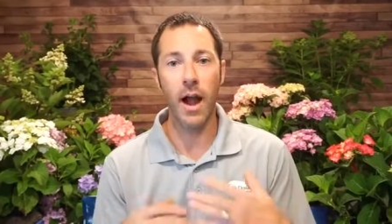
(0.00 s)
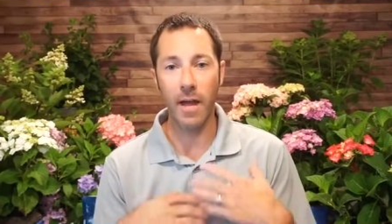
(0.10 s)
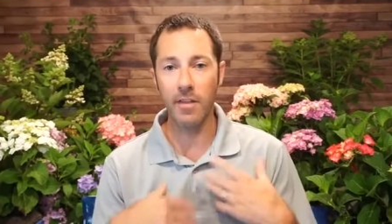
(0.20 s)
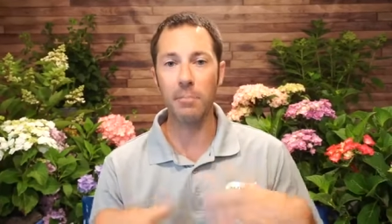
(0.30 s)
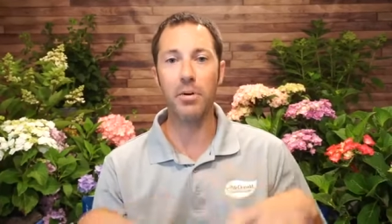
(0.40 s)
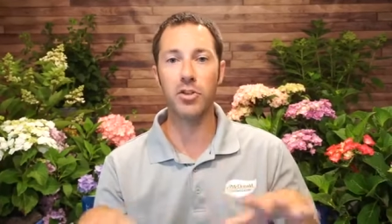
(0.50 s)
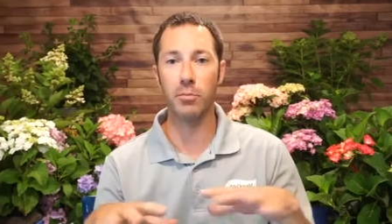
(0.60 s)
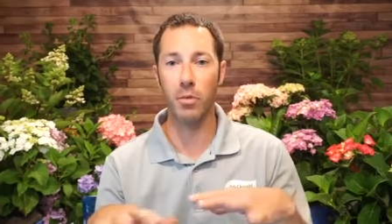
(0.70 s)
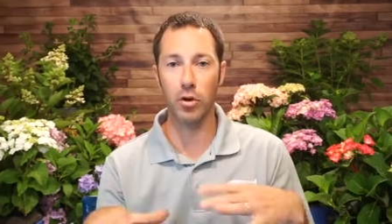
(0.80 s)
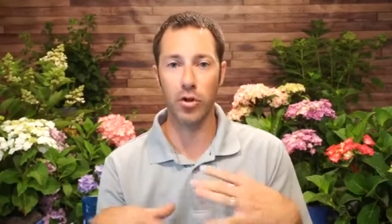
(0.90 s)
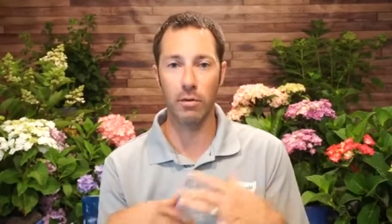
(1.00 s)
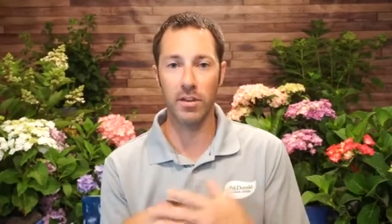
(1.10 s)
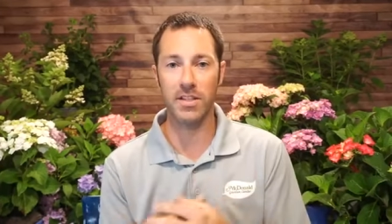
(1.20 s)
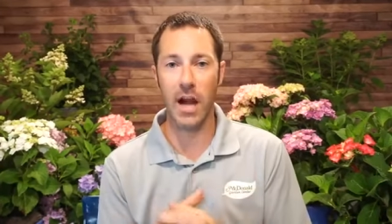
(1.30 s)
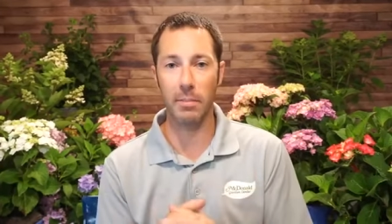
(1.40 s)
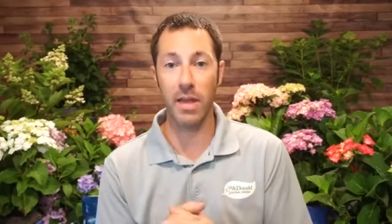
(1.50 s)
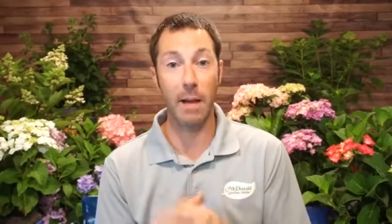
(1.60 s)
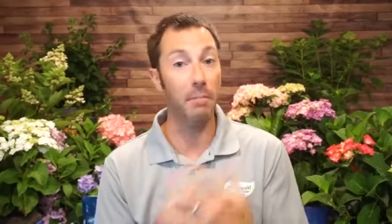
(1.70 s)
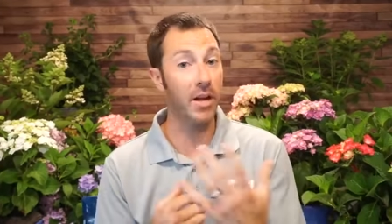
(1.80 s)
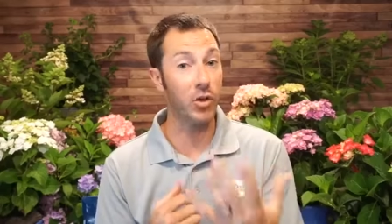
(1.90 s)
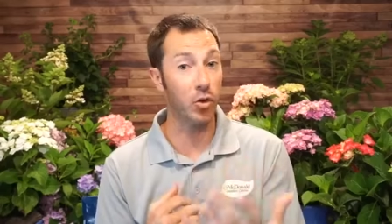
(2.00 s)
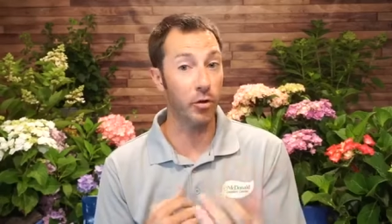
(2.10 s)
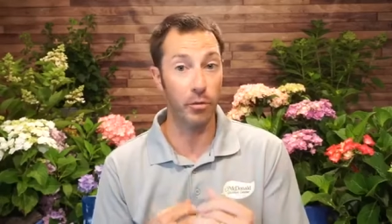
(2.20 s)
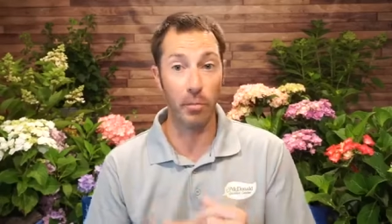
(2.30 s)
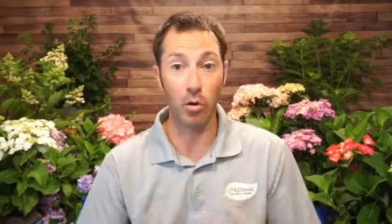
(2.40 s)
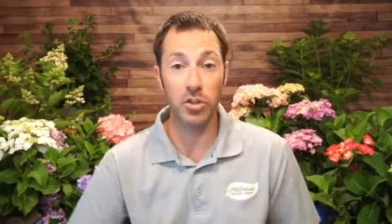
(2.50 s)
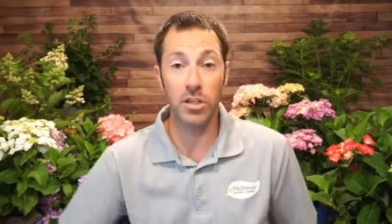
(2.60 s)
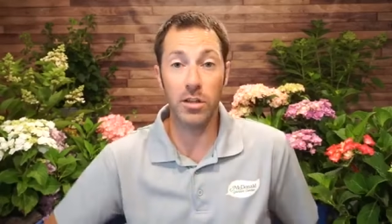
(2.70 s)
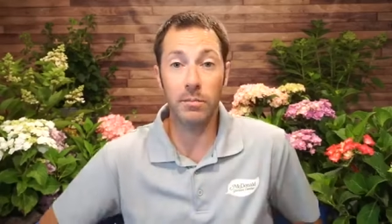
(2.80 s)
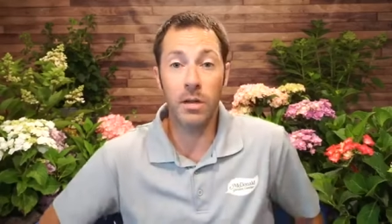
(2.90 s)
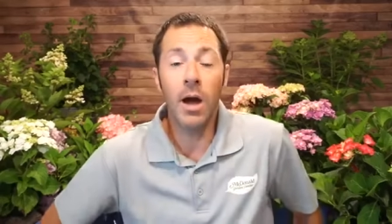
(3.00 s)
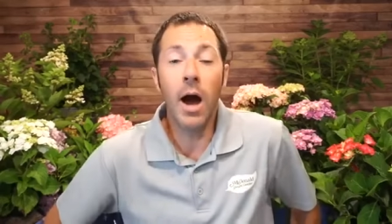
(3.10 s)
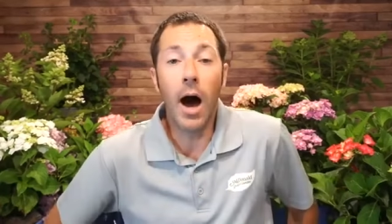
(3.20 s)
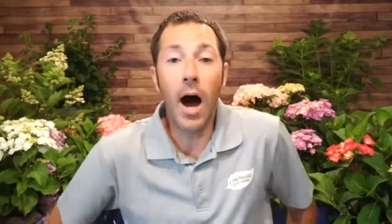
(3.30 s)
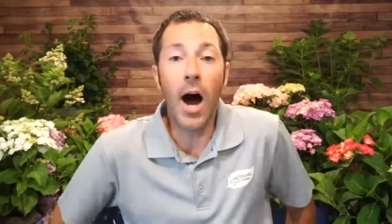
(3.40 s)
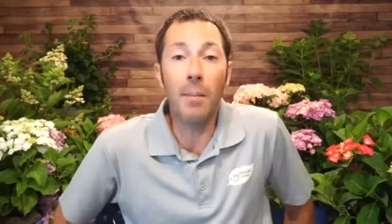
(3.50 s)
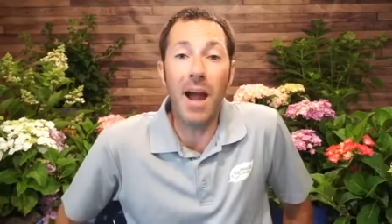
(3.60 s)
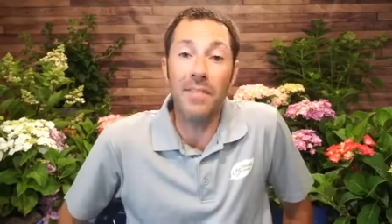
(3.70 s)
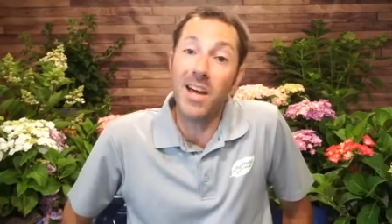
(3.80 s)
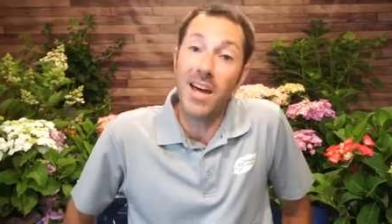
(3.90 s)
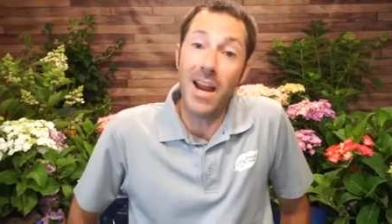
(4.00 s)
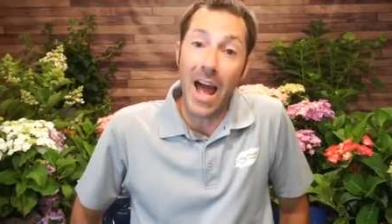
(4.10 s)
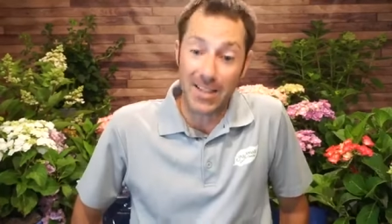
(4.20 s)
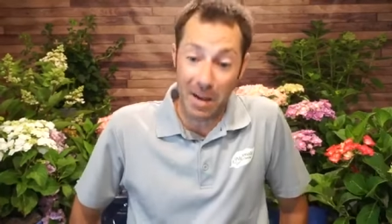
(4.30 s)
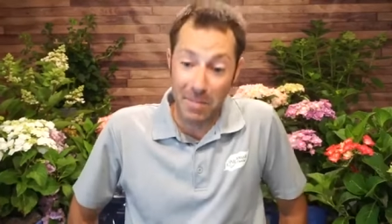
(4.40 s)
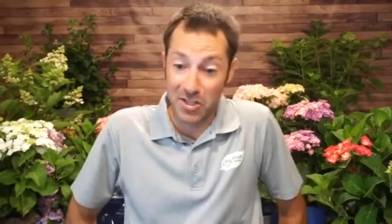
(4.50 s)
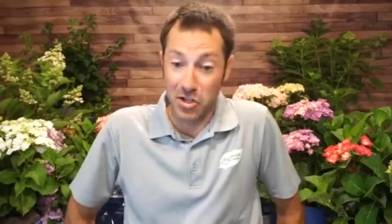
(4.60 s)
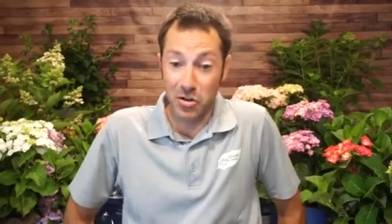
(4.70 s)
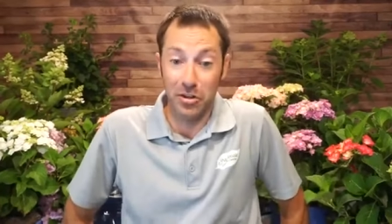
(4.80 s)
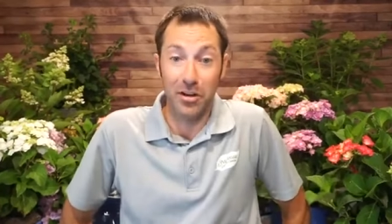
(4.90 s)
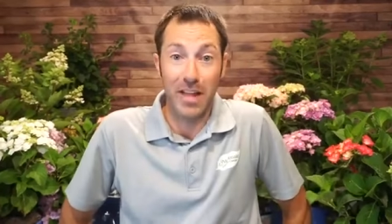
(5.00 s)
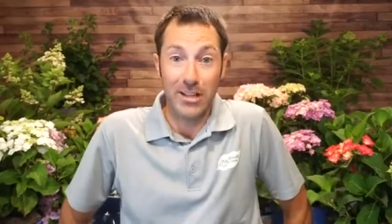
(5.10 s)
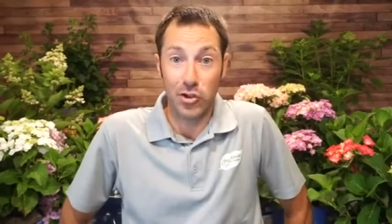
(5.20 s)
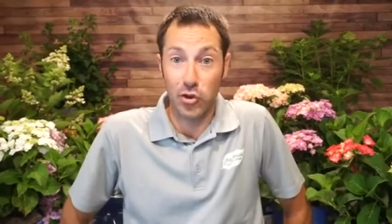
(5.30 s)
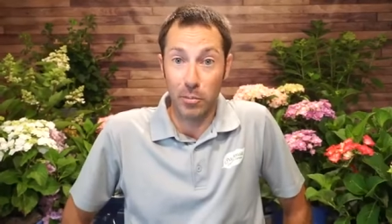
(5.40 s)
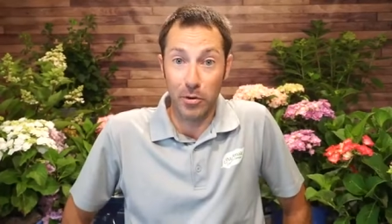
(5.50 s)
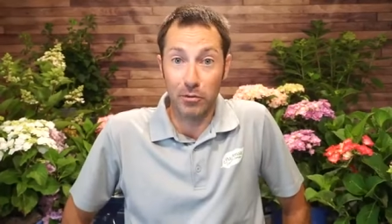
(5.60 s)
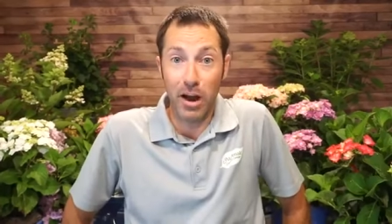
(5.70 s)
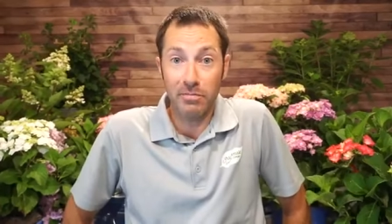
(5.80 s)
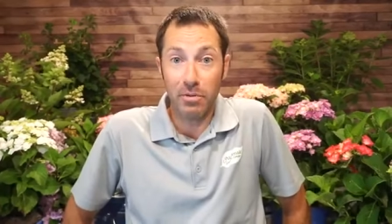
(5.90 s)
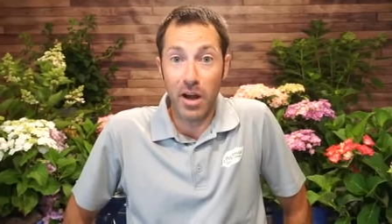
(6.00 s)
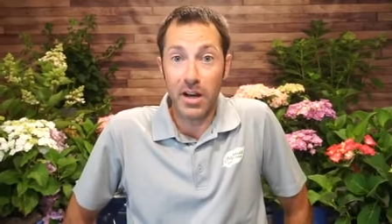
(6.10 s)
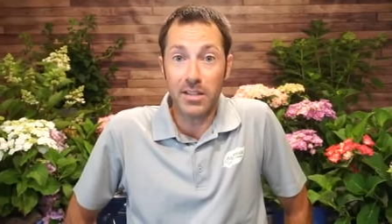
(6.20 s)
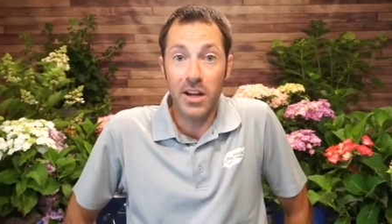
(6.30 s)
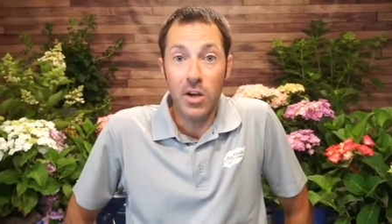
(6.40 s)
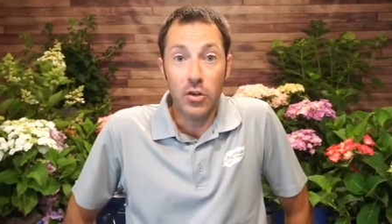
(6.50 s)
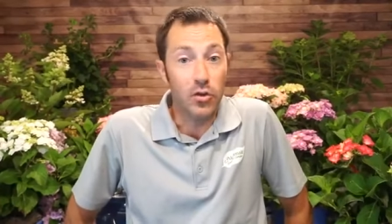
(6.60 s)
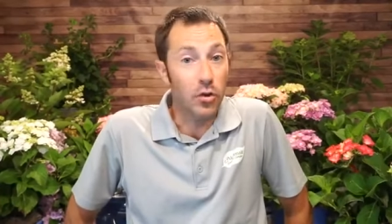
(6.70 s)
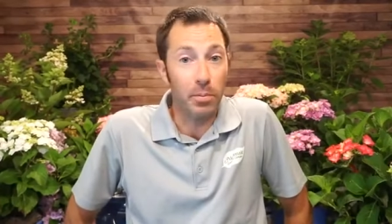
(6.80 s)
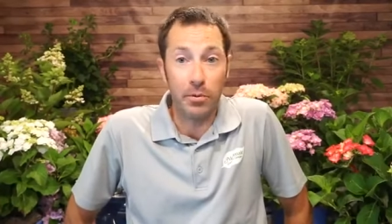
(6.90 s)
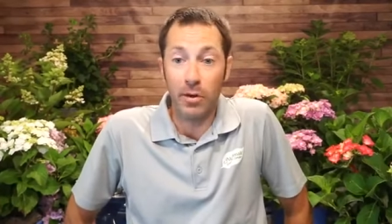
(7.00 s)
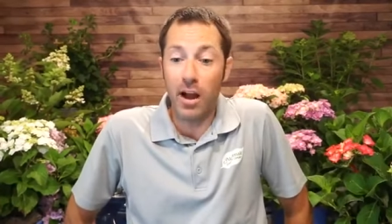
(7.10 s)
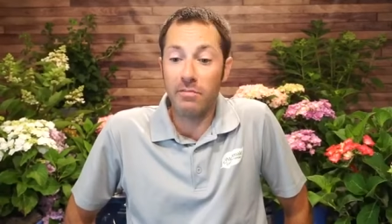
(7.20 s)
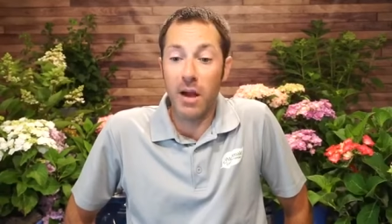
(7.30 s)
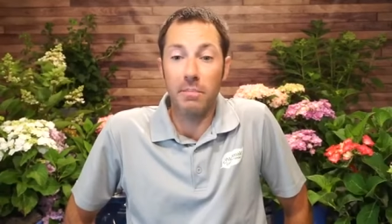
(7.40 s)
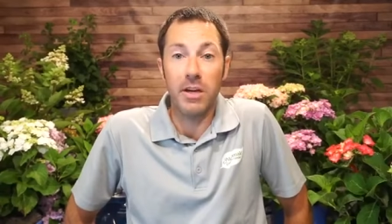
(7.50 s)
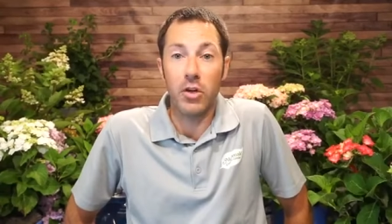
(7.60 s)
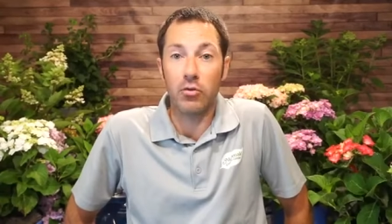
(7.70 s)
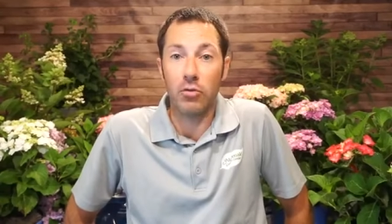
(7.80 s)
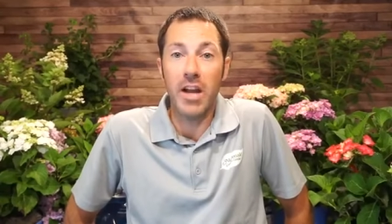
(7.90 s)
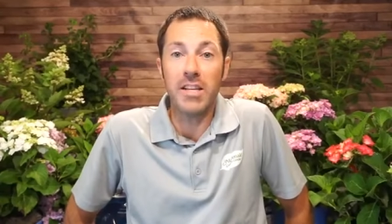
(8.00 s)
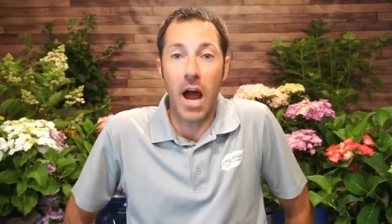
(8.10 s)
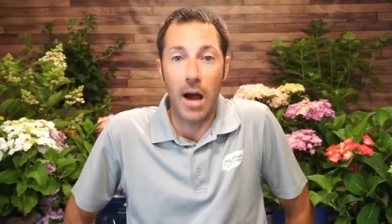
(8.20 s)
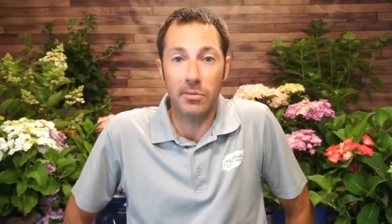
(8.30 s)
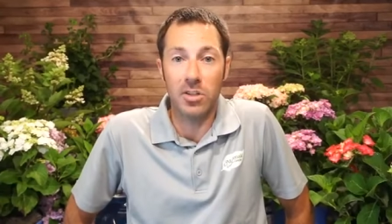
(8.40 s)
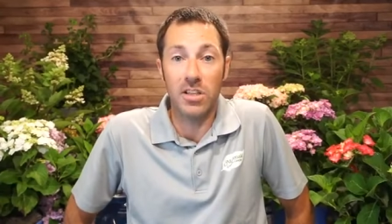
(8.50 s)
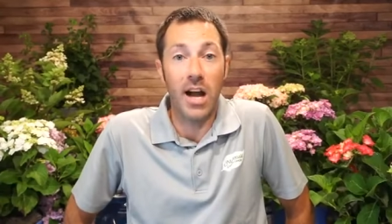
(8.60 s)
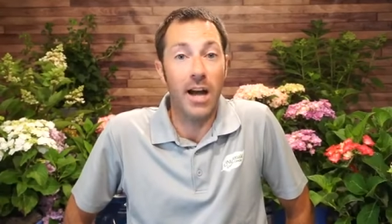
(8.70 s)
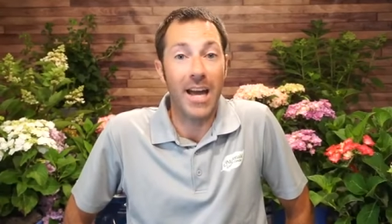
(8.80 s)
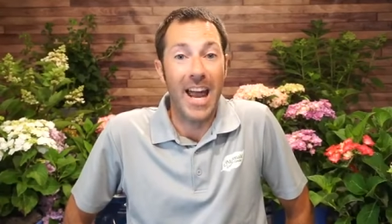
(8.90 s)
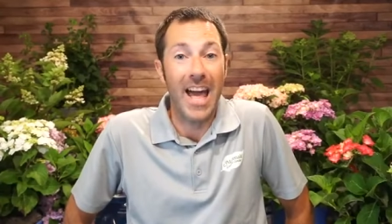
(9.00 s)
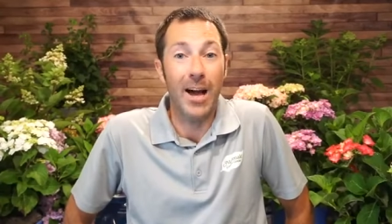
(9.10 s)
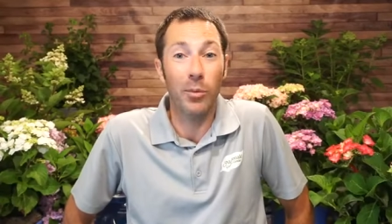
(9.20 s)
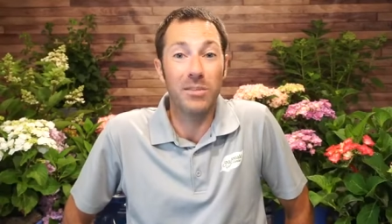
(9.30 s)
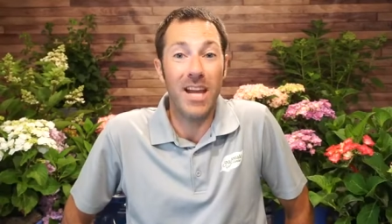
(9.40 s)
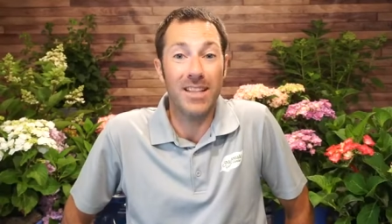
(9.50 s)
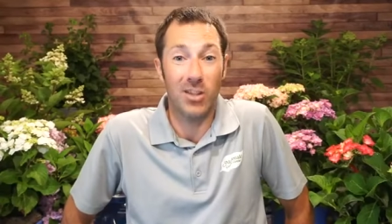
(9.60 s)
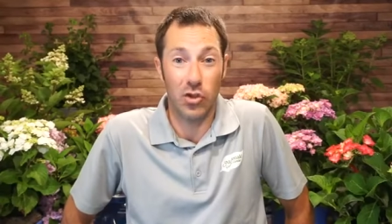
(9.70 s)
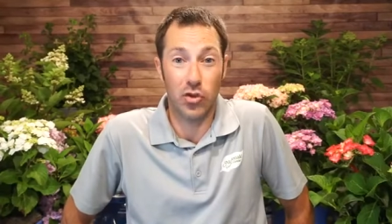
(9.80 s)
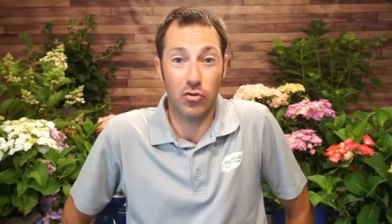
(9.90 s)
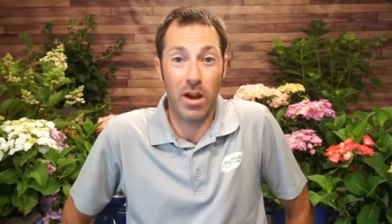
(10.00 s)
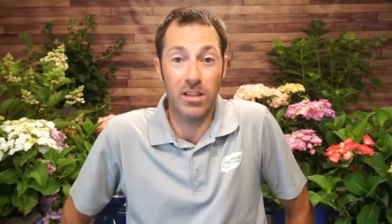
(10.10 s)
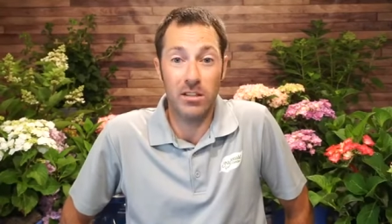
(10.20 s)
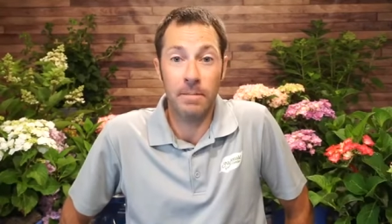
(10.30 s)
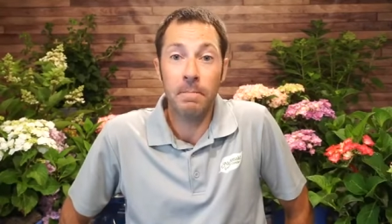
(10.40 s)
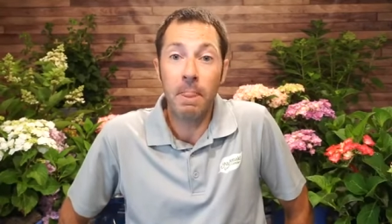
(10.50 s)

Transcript: and then put your mulch over the top of that. Make sure you're mulching them. Um, and then, as I mentioned earlier, that Super Thrive product, Super Thrive might be a great option to kind of help take the stress